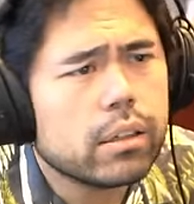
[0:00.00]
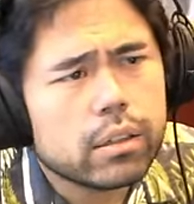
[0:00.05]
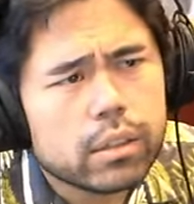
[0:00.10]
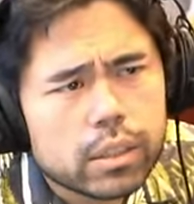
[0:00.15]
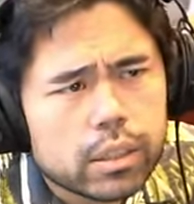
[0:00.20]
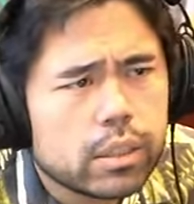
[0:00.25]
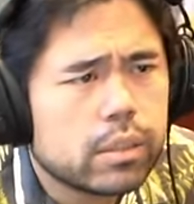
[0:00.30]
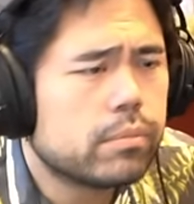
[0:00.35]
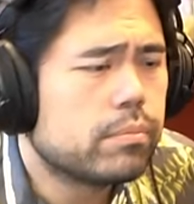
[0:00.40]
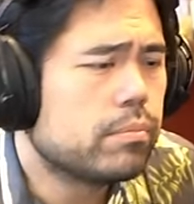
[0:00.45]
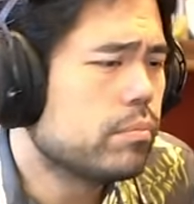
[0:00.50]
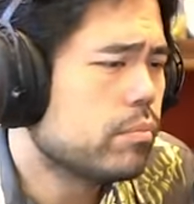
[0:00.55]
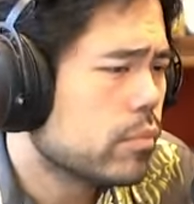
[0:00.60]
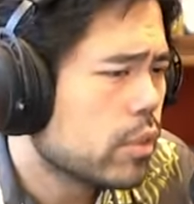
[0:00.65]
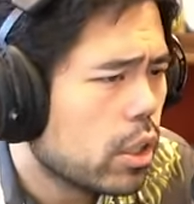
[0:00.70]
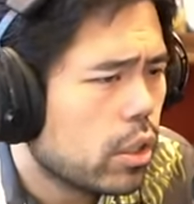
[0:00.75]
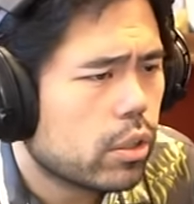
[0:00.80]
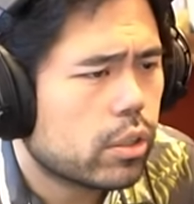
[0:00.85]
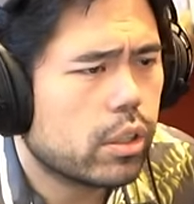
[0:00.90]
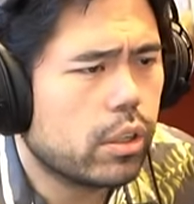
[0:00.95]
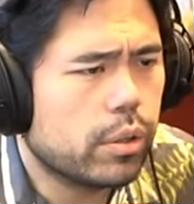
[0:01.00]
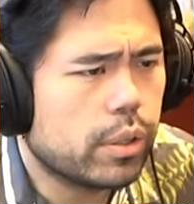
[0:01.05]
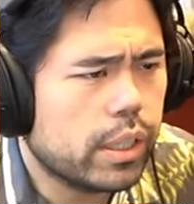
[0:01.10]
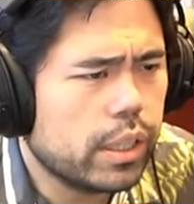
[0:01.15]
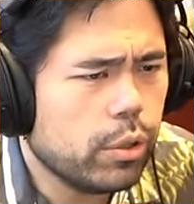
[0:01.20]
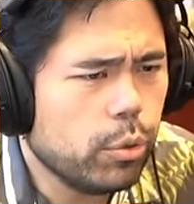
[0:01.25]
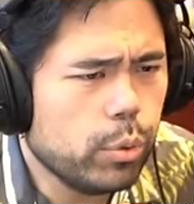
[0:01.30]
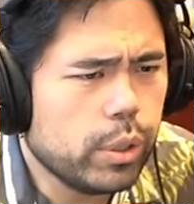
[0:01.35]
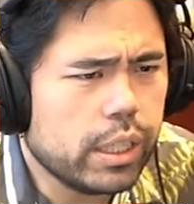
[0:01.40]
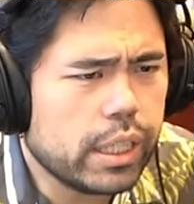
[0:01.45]
All right, we got
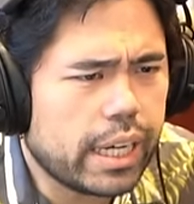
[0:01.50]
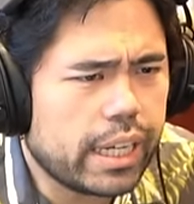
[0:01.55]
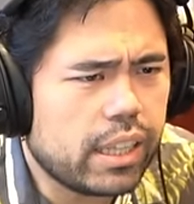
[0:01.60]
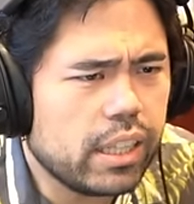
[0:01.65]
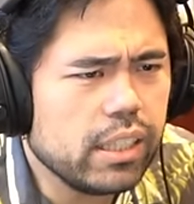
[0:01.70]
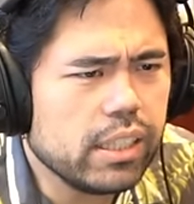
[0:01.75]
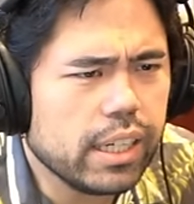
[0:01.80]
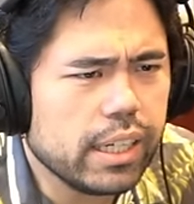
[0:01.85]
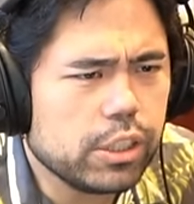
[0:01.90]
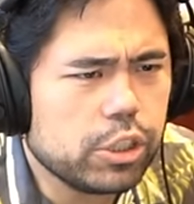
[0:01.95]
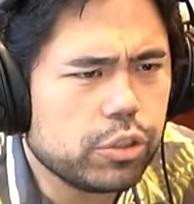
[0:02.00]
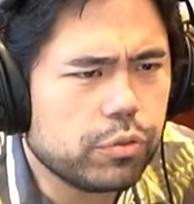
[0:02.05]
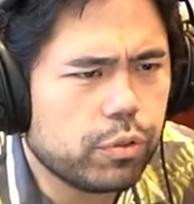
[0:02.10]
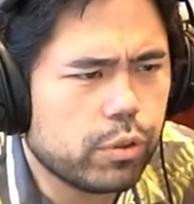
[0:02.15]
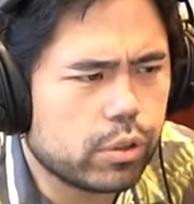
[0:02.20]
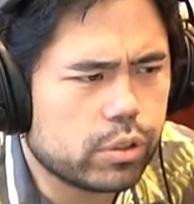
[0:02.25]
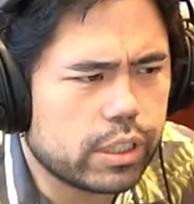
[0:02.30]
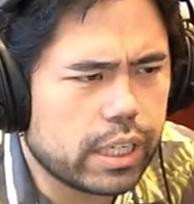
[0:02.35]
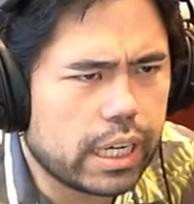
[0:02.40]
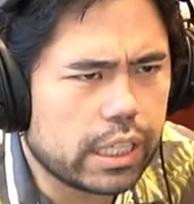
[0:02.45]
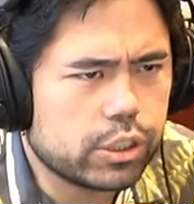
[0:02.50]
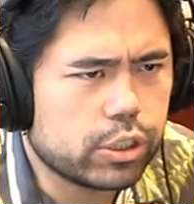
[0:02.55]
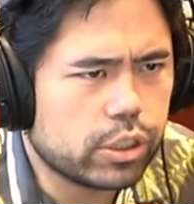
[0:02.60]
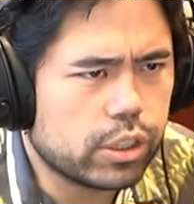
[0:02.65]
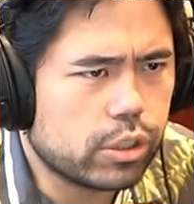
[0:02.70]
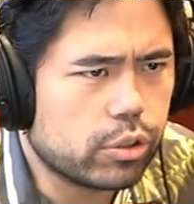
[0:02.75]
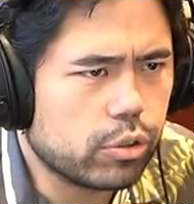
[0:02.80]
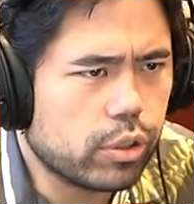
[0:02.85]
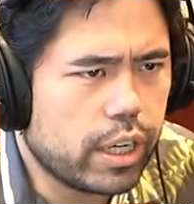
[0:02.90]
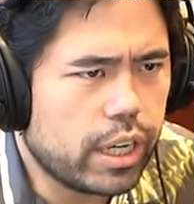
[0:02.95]
the win. I think knight g4 is actually a
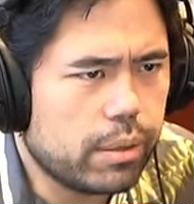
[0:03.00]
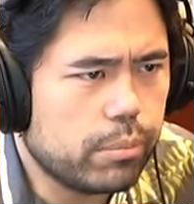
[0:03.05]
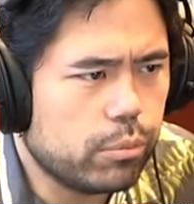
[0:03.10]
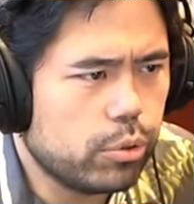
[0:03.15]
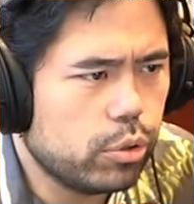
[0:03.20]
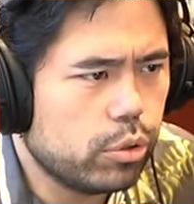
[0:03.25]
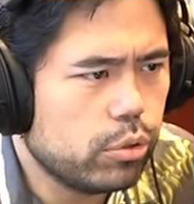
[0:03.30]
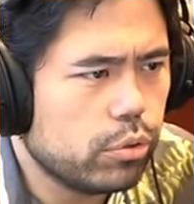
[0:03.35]
great move.